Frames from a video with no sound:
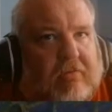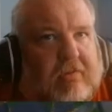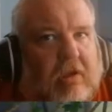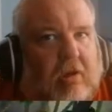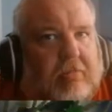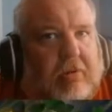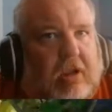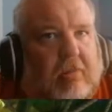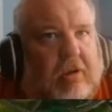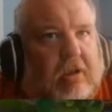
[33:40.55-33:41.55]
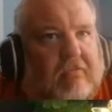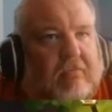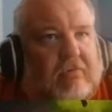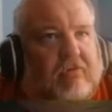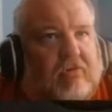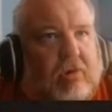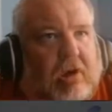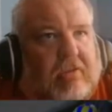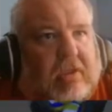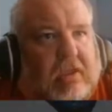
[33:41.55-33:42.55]
up on him enough, which is
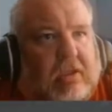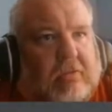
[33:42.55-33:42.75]
why the